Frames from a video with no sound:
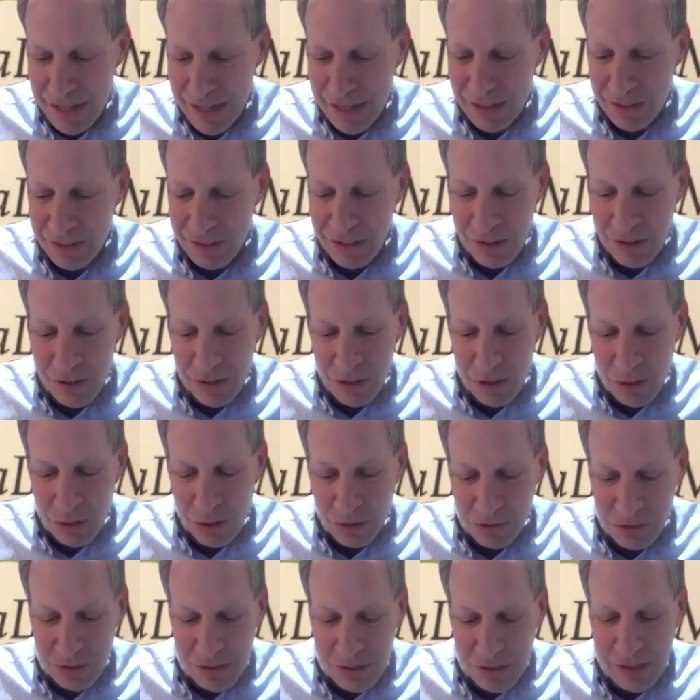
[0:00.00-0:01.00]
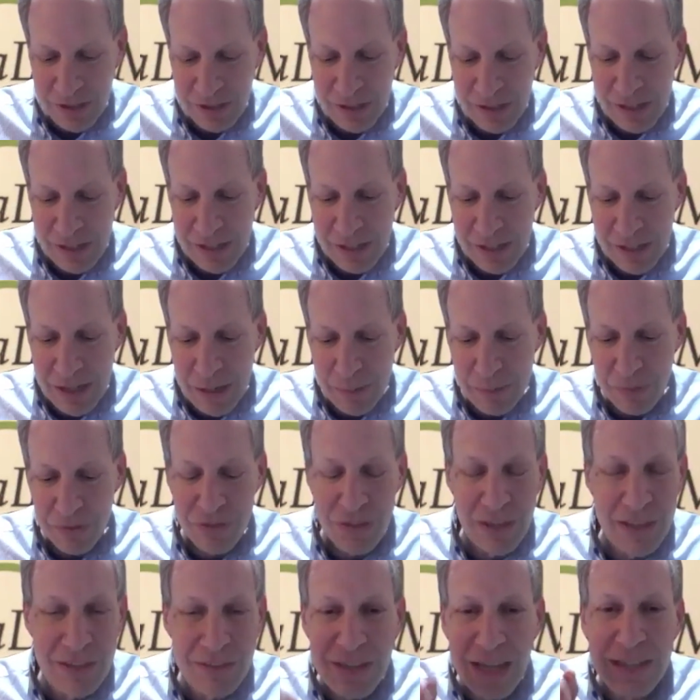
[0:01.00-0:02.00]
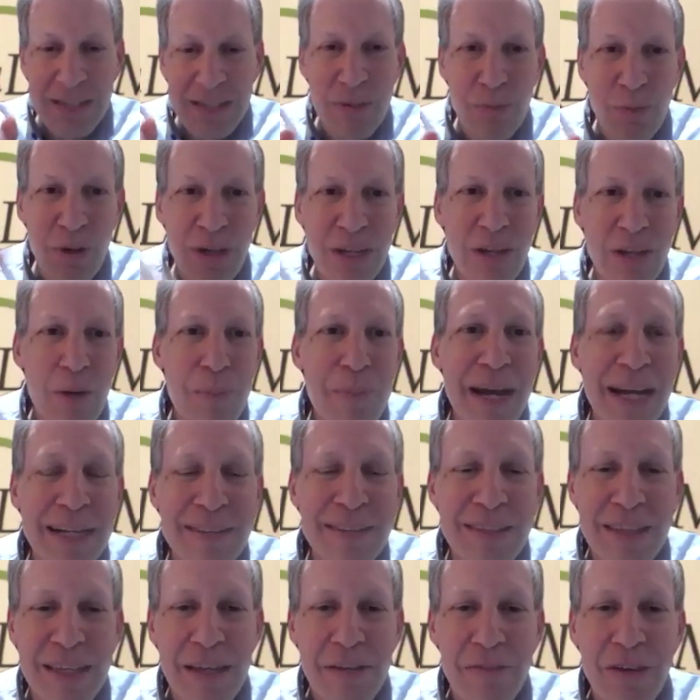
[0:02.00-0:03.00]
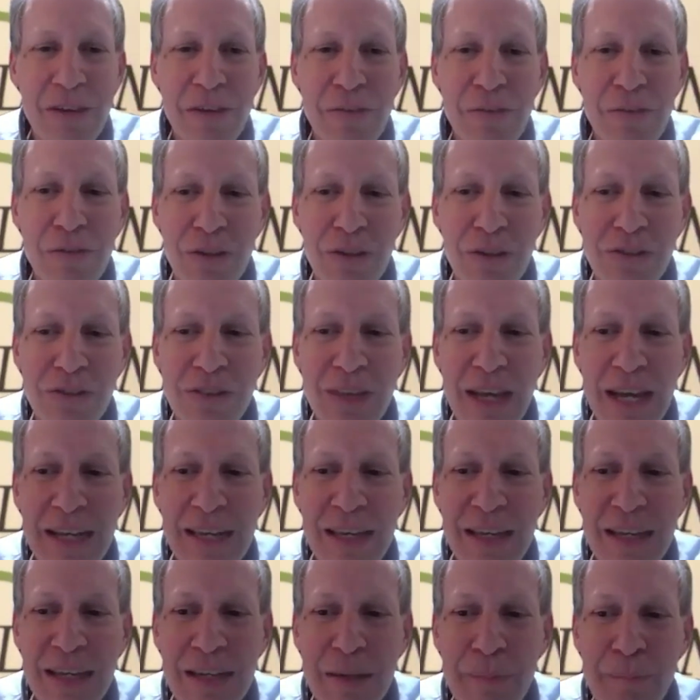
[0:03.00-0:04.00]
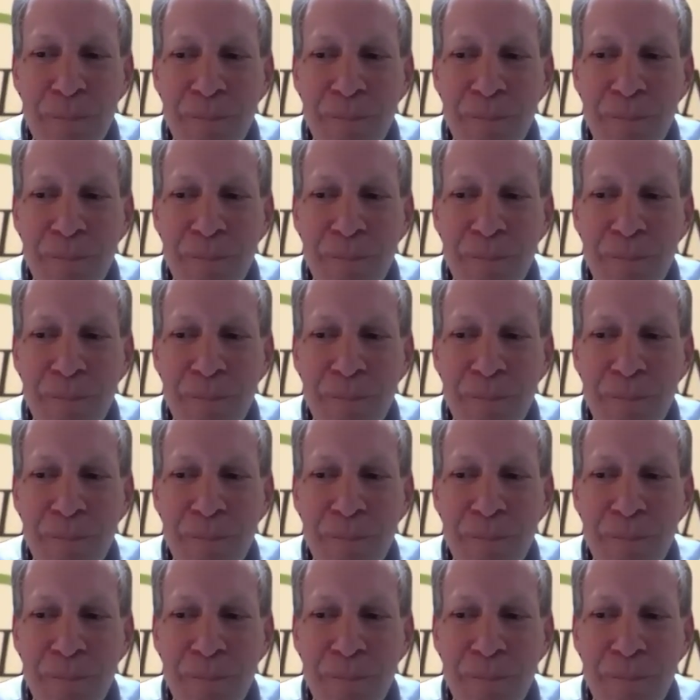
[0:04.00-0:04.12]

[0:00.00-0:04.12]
So those are a couple of things. I did want to go back to giving for a second.